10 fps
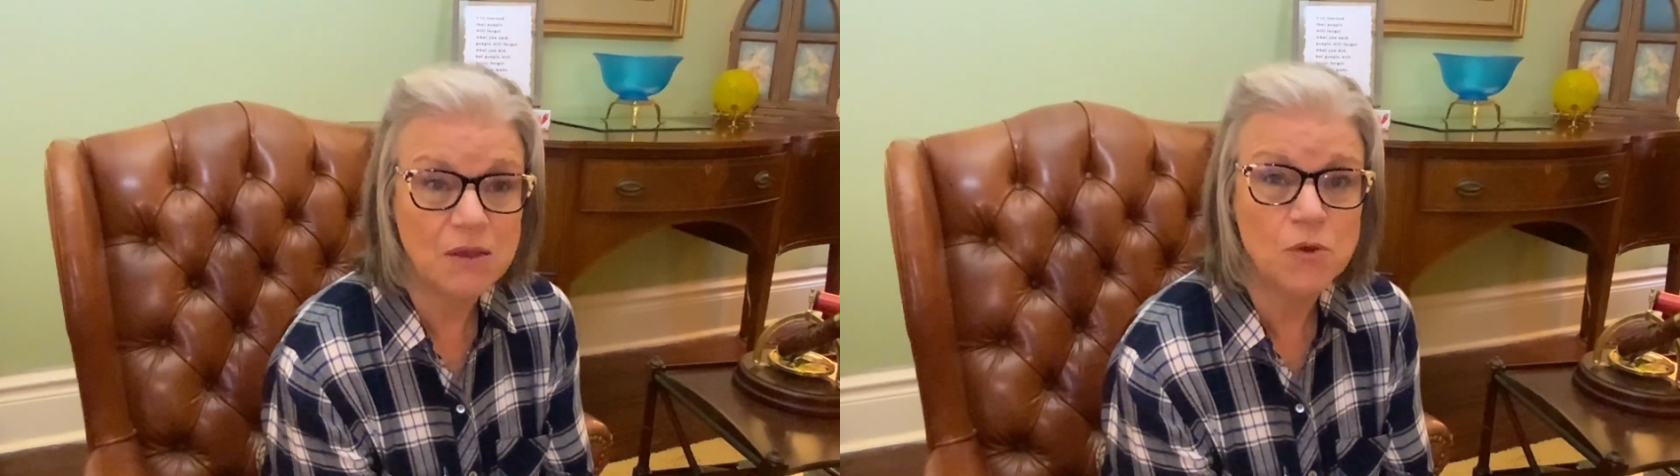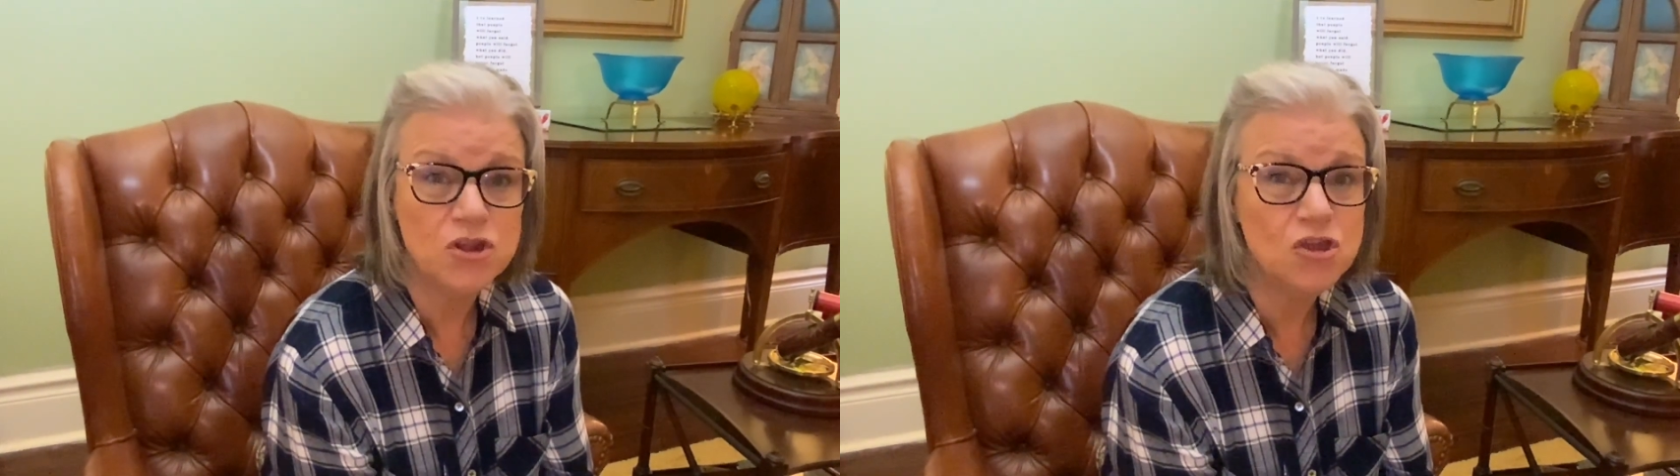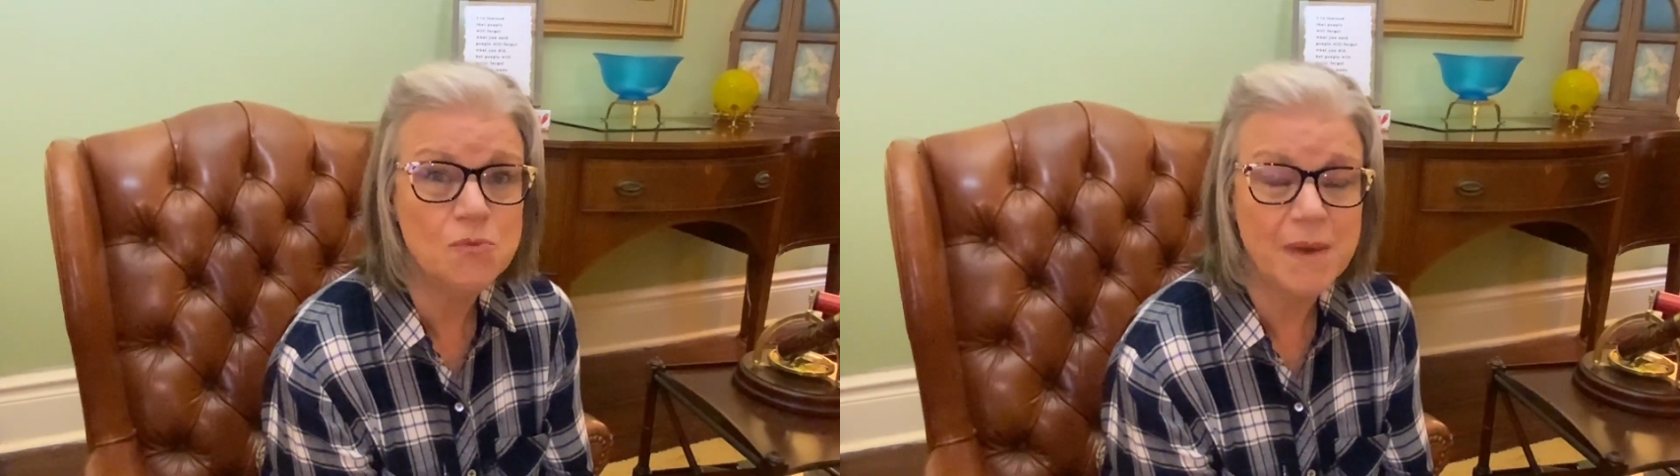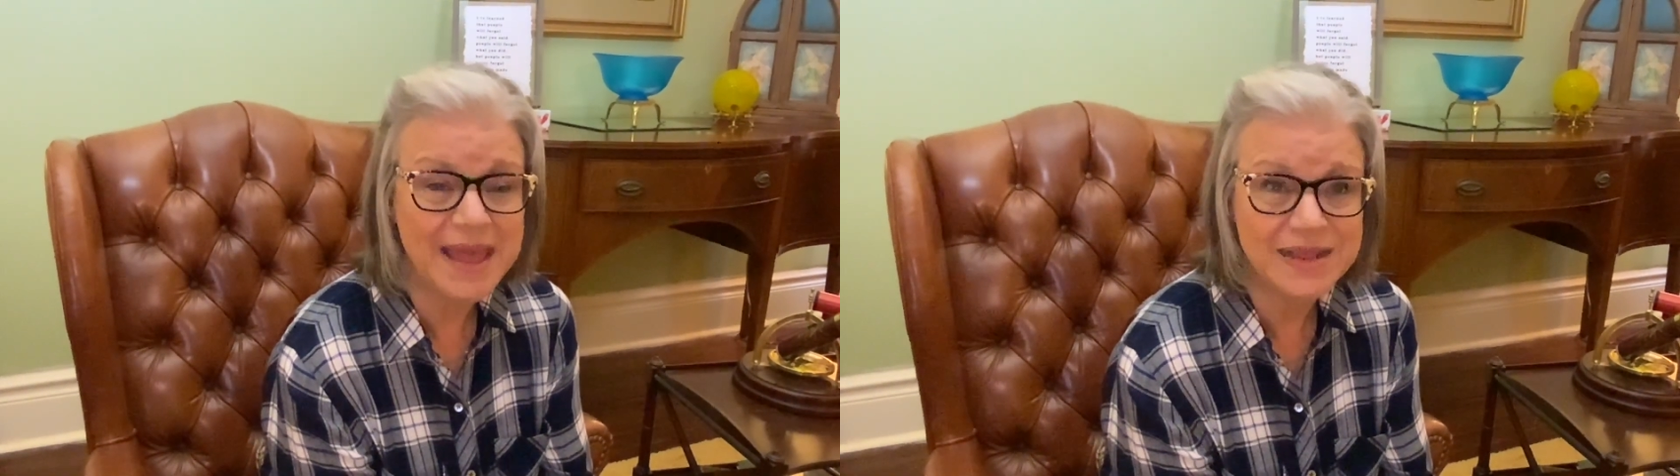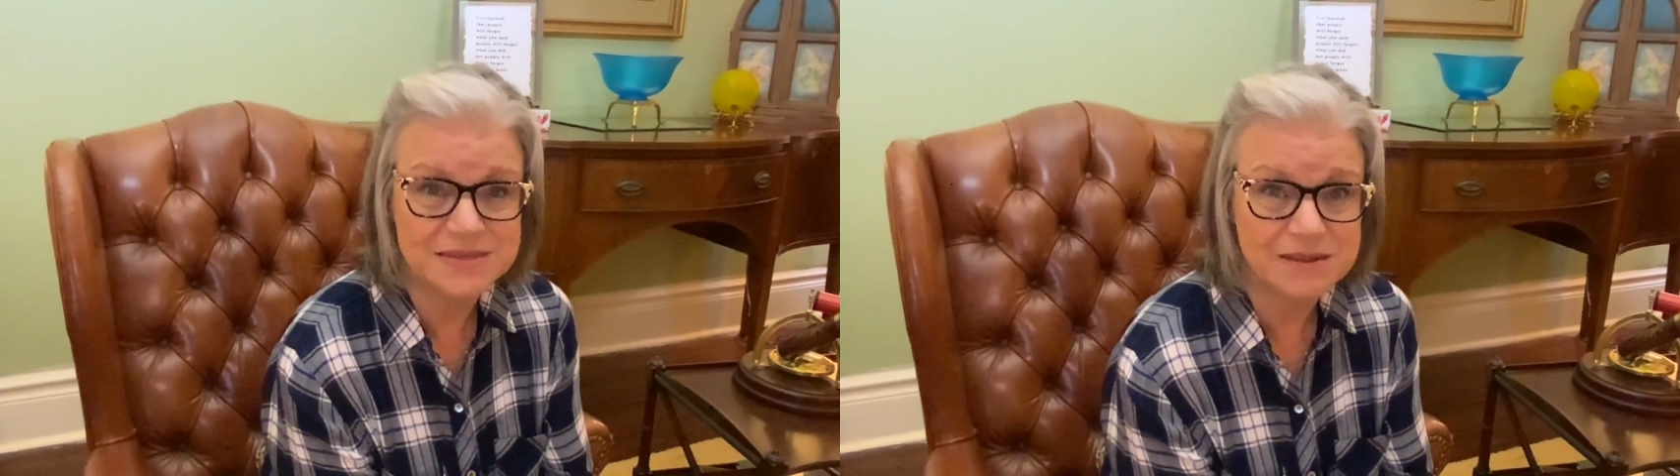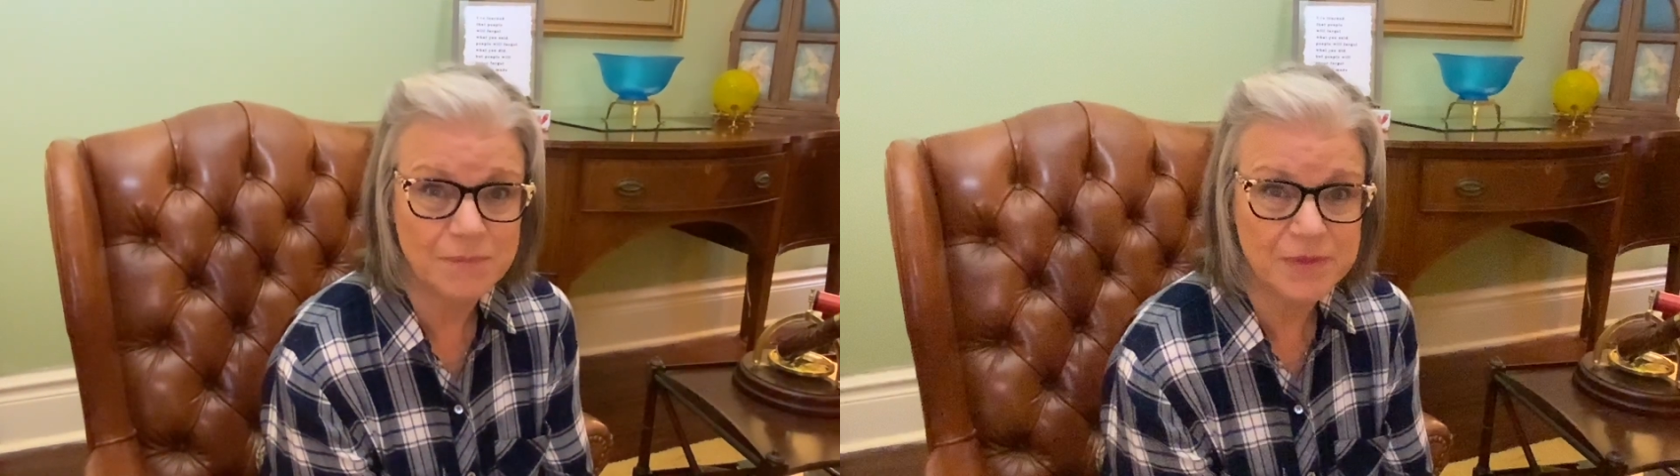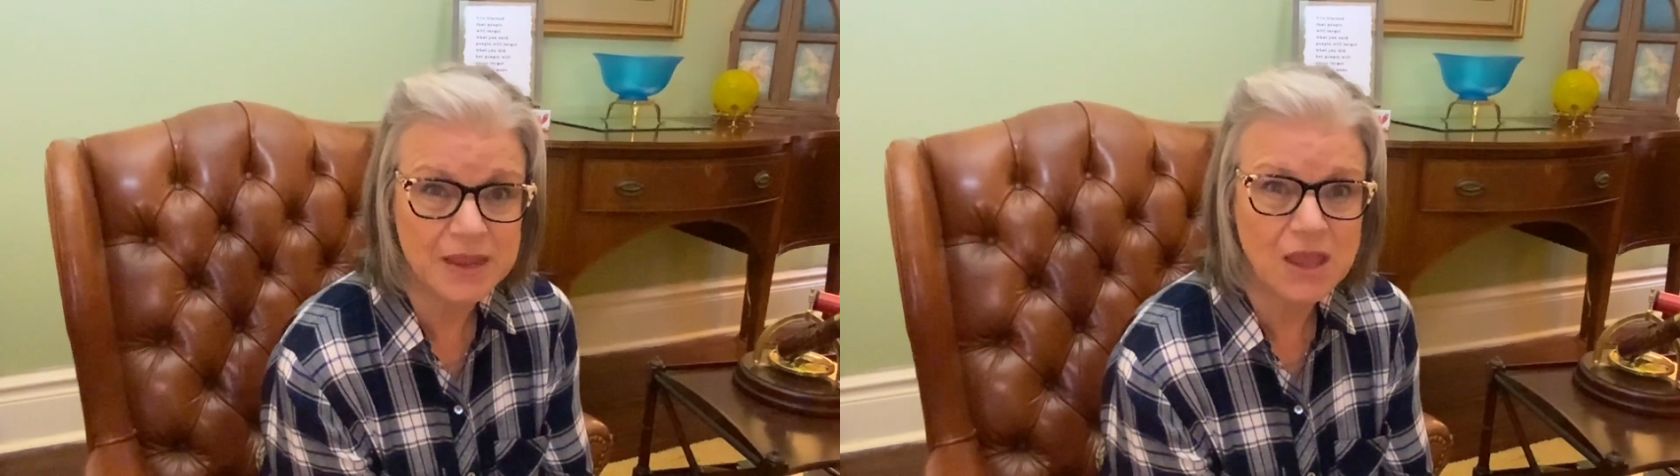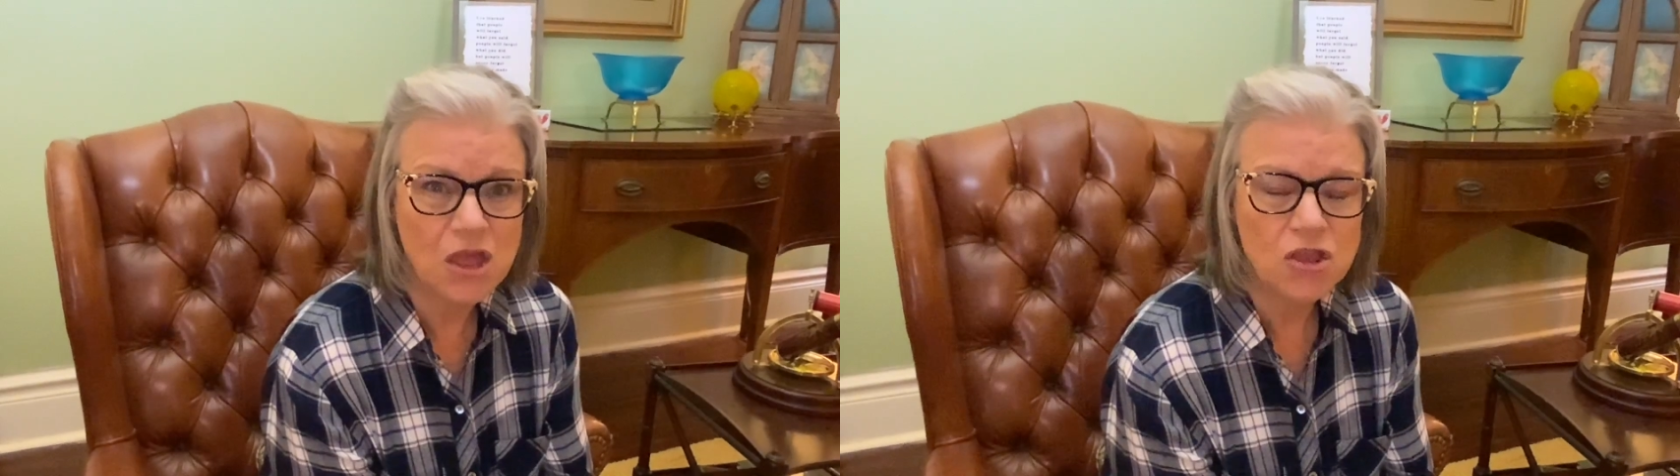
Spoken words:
when you make something,